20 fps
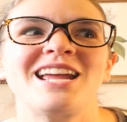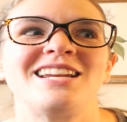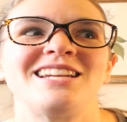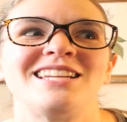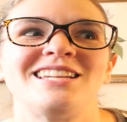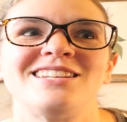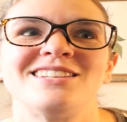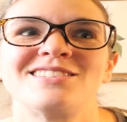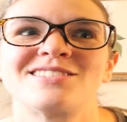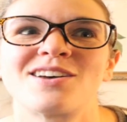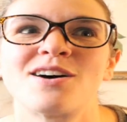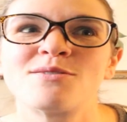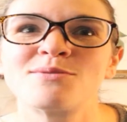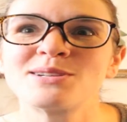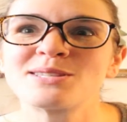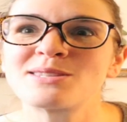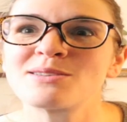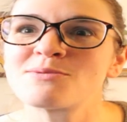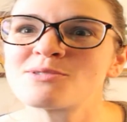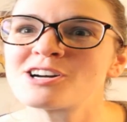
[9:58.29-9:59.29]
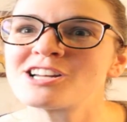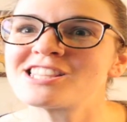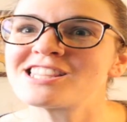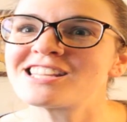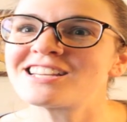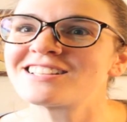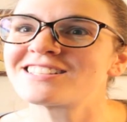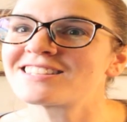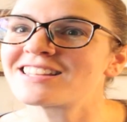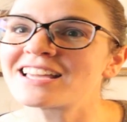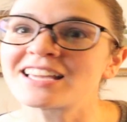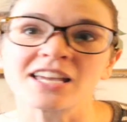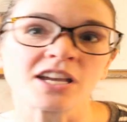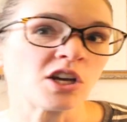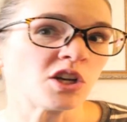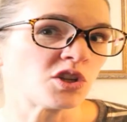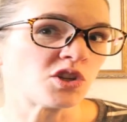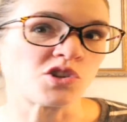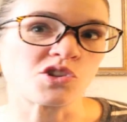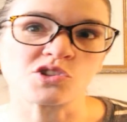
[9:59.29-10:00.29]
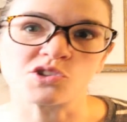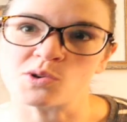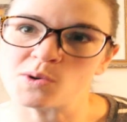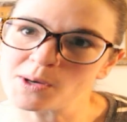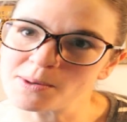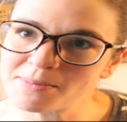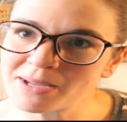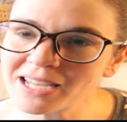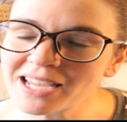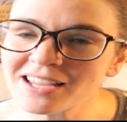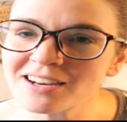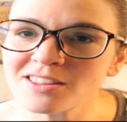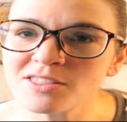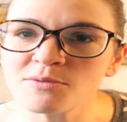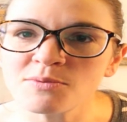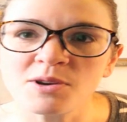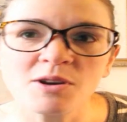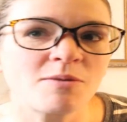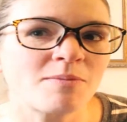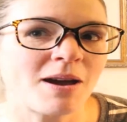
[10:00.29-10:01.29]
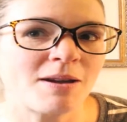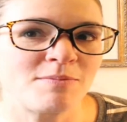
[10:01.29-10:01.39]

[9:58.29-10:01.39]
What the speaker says: and he is always the one that is like storming out of the room.